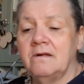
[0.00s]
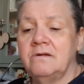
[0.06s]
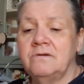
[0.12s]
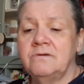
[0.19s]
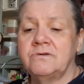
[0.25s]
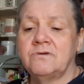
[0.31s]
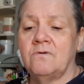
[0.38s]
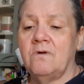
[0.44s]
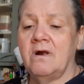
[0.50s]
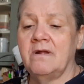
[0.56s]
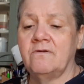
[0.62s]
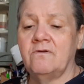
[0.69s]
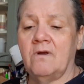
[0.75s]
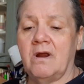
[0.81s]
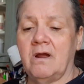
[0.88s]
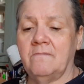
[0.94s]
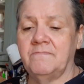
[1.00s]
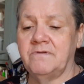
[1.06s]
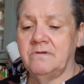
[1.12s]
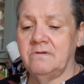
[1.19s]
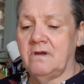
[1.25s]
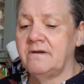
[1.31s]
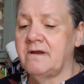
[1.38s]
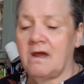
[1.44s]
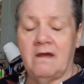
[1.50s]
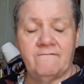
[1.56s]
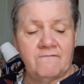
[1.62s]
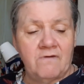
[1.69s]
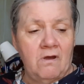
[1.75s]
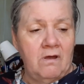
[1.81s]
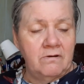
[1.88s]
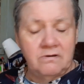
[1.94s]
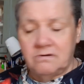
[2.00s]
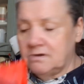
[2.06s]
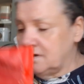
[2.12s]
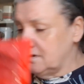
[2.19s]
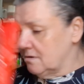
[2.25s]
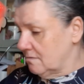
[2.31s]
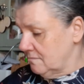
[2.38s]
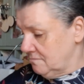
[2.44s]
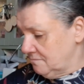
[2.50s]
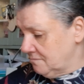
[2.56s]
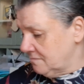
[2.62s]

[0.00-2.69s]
so I grabbed, now I've got, you know,